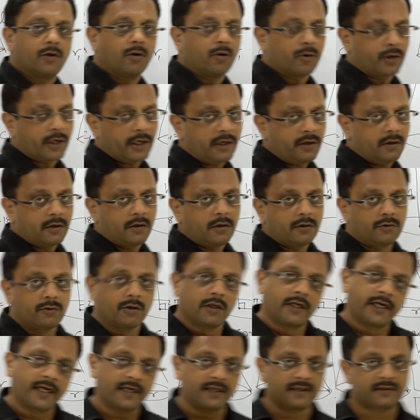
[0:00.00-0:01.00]
okay you
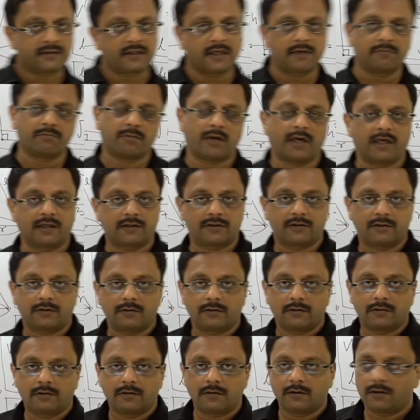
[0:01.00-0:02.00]
will get the same marks
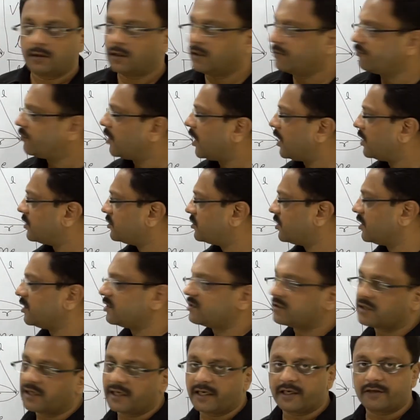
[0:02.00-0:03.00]
if the answer
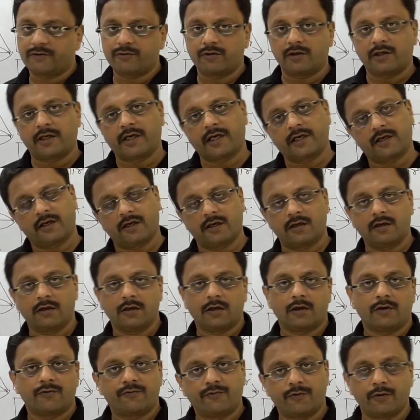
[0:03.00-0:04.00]
is correct you will get the
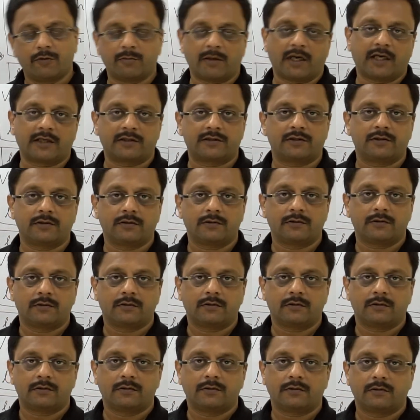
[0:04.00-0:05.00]
full marks
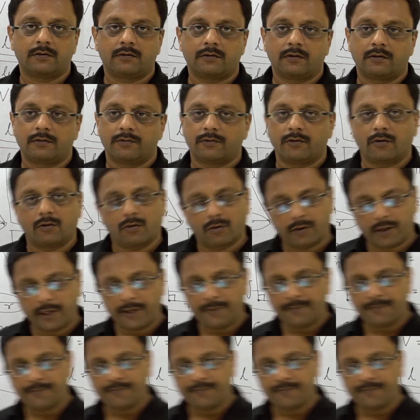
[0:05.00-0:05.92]
okay